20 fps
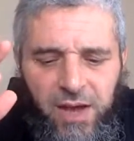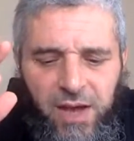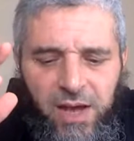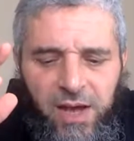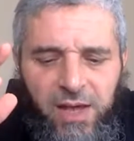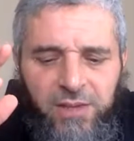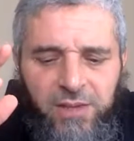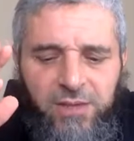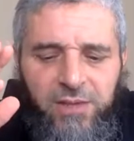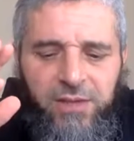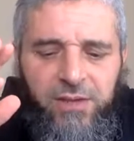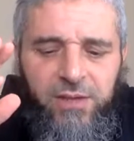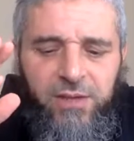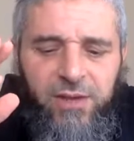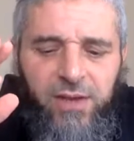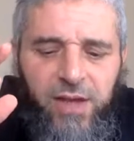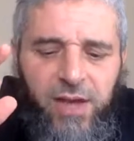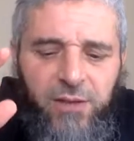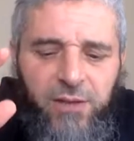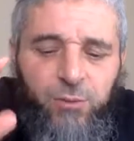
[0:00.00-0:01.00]
and
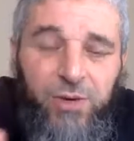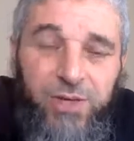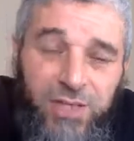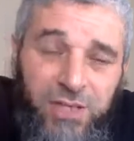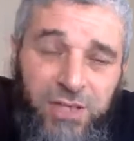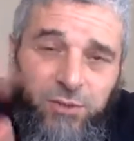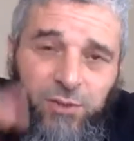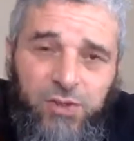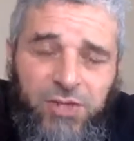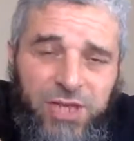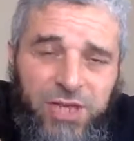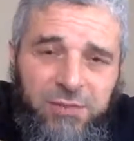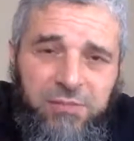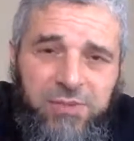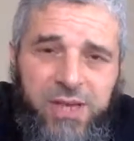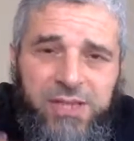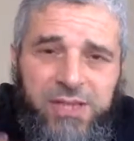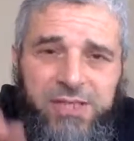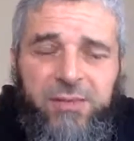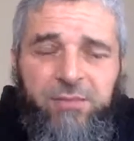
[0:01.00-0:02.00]
and within those
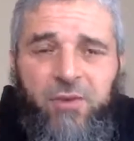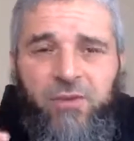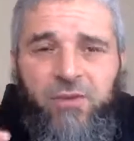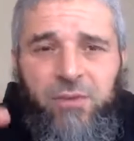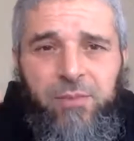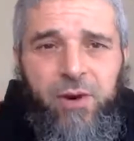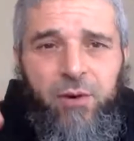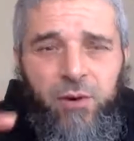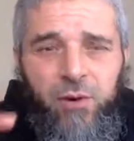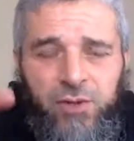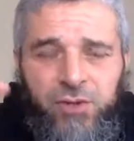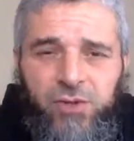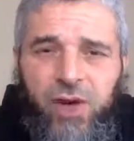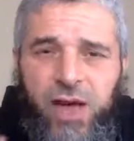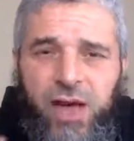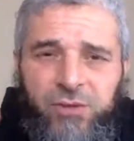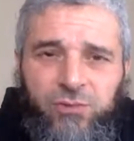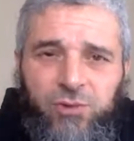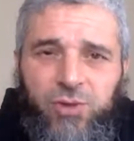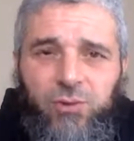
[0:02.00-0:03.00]
tarbiyah, some of them
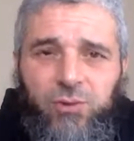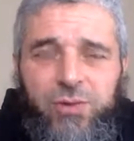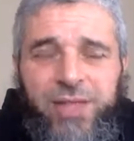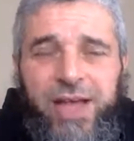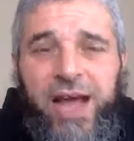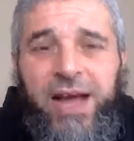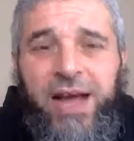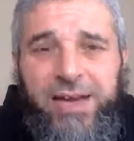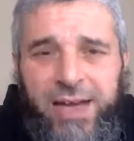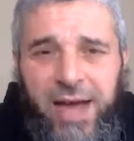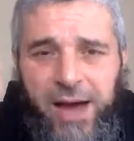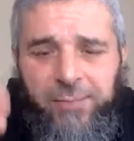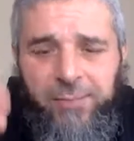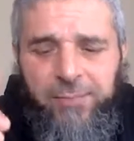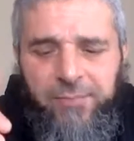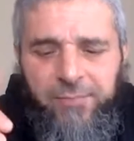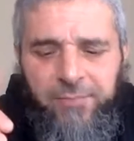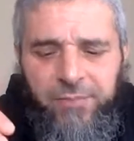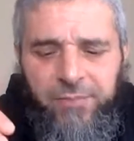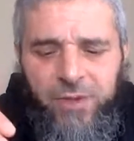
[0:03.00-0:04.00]
also have to do with
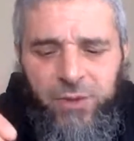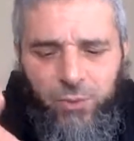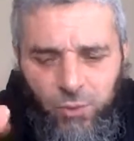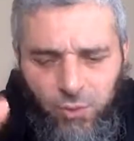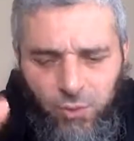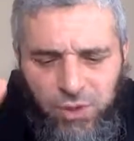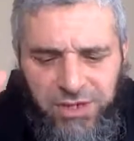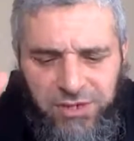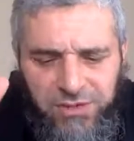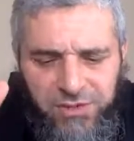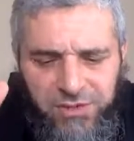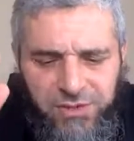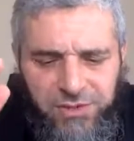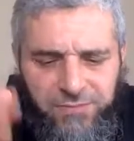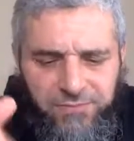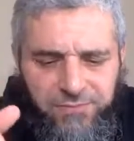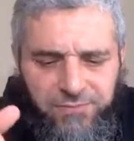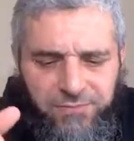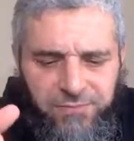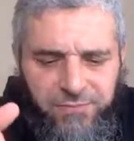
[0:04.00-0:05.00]
ahkam,
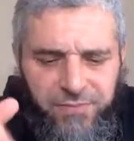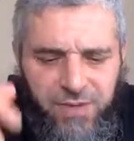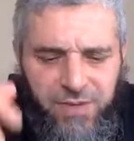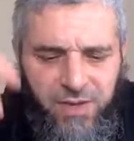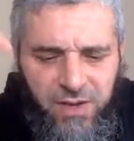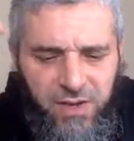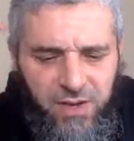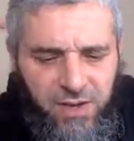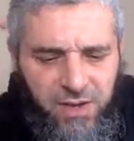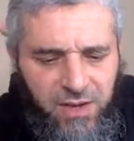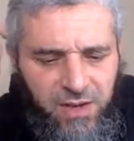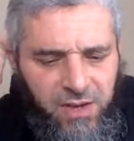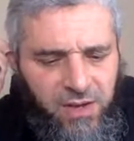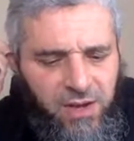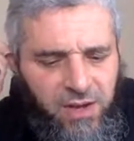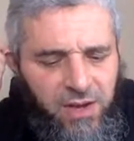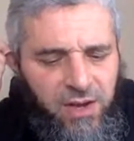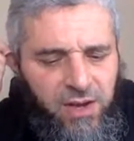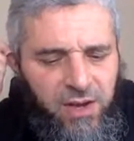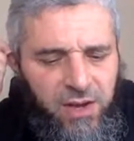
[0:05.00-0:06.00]
rulings,
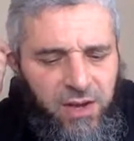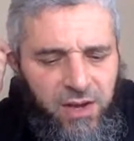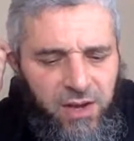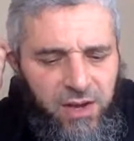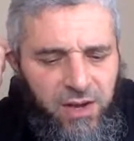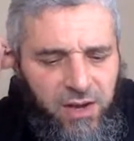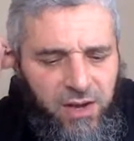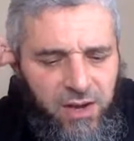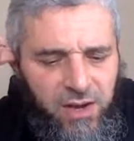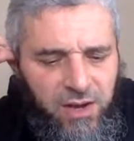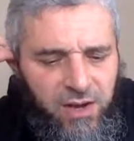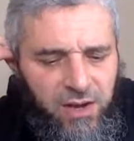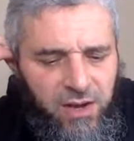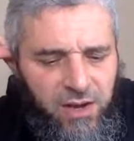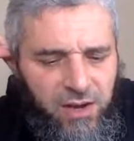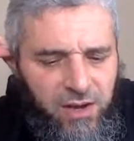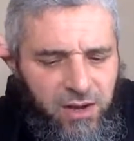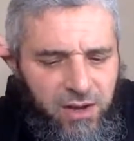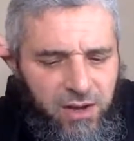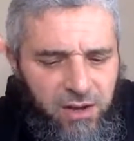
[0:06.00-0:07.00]

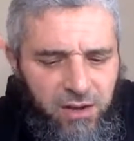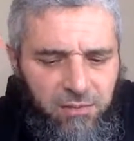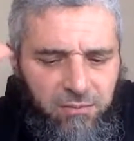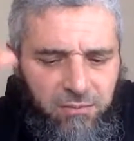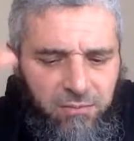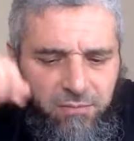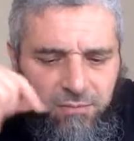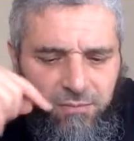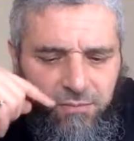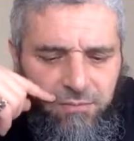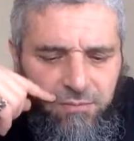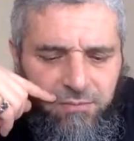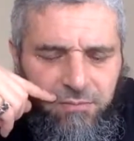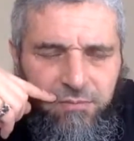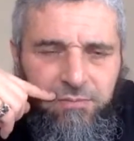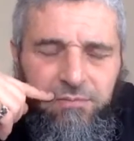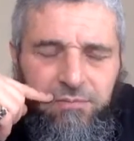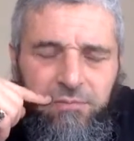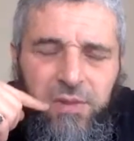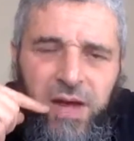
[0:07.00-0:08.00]
um,
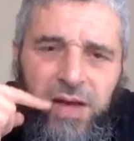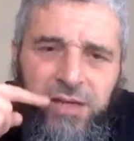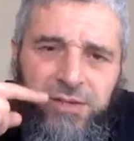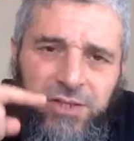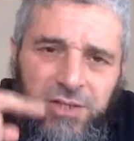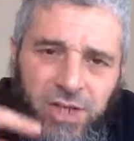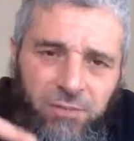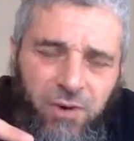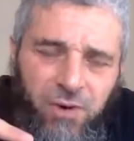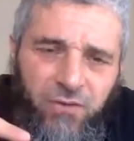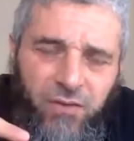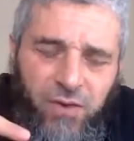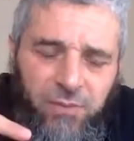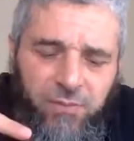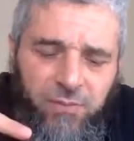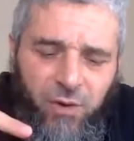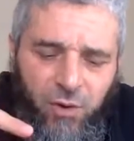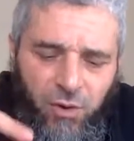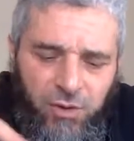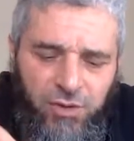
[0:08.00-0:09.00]
and some of
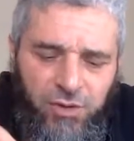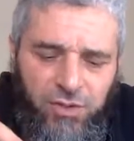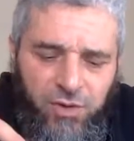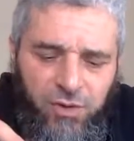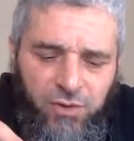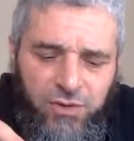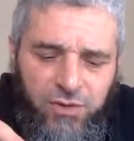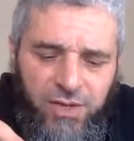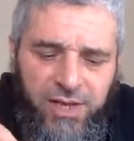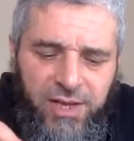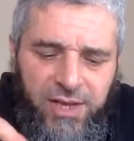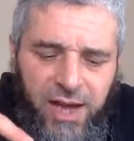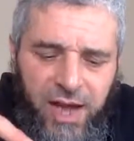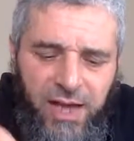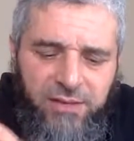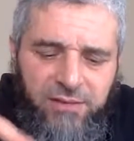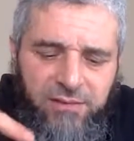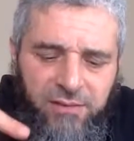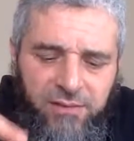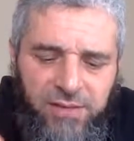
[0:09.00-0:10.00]
them also they
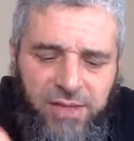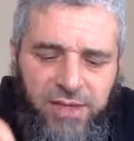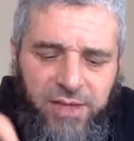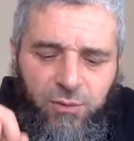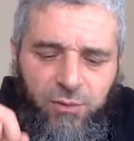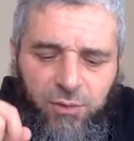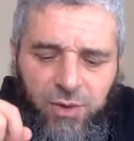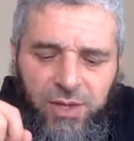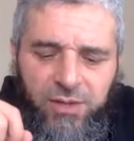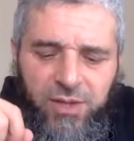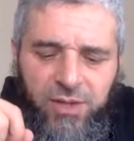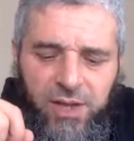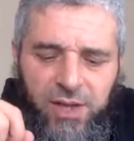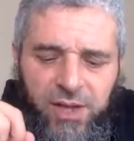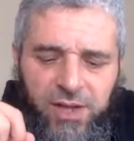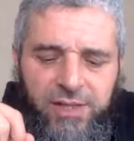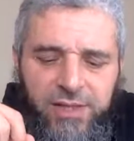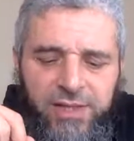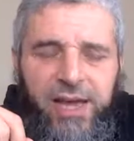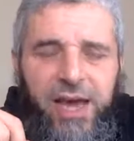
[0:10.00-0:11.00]
had to deal with
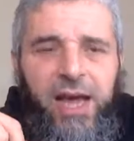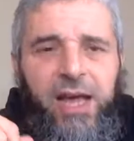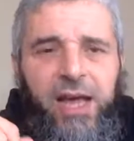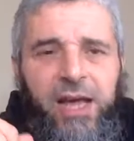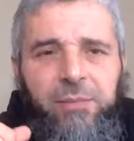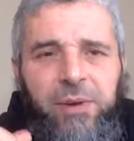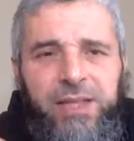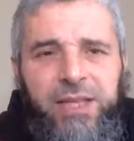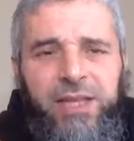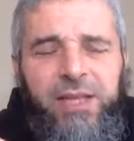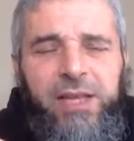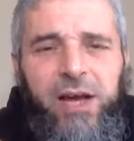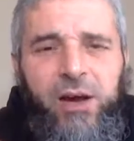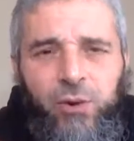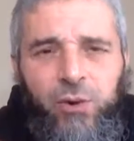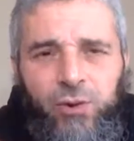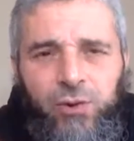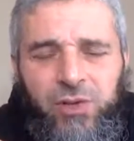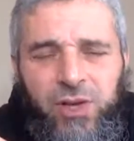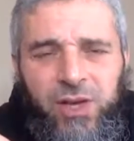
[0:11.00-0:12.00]
the Ahbar
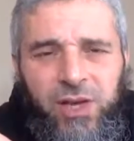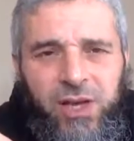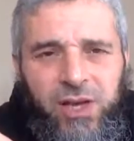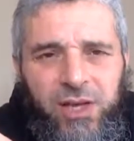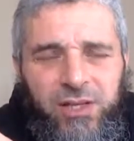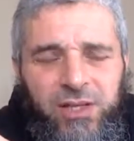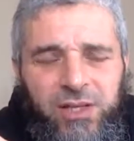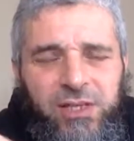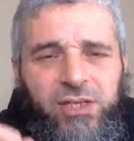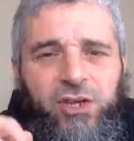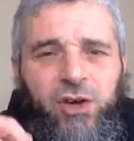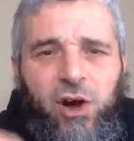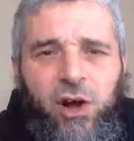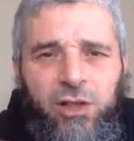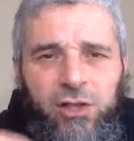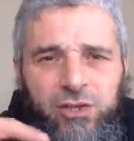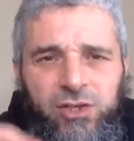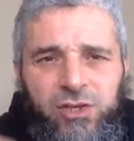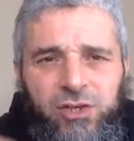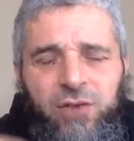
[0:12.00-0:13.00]
al-Yahud, the
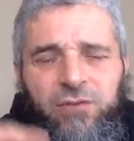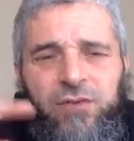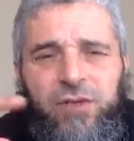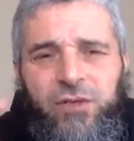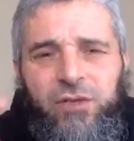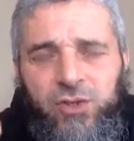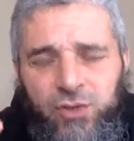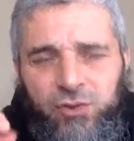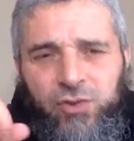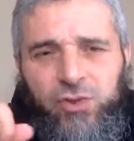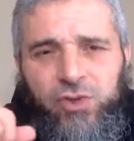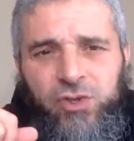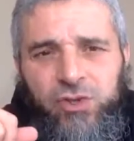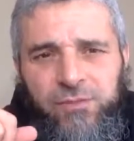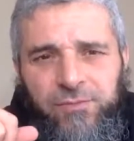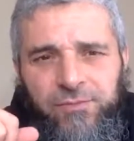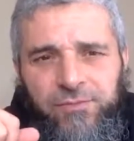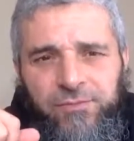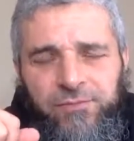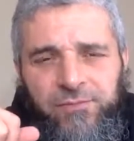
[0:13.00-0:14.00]
scholars of the
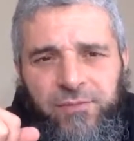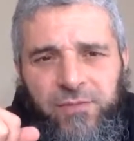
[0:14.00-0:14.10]
Jews,